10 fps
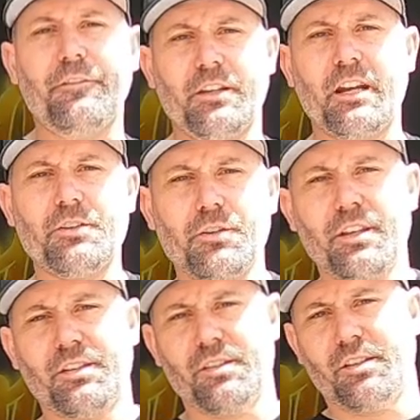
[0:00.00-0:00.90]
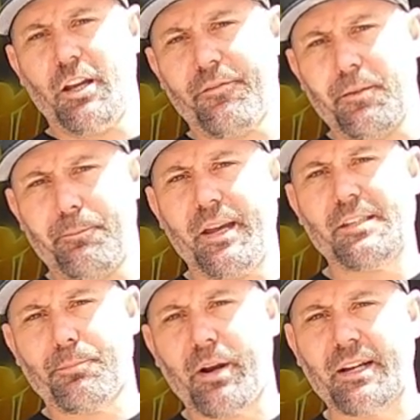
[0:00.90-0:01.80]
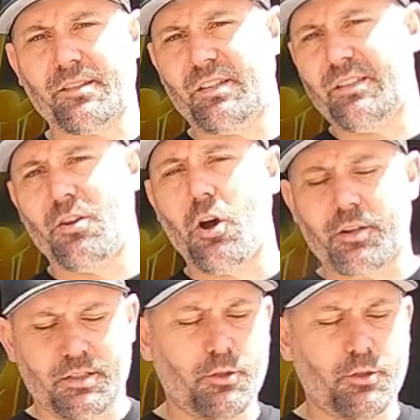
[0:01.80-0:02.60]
Now if you're going to do this yourself, the best practice is not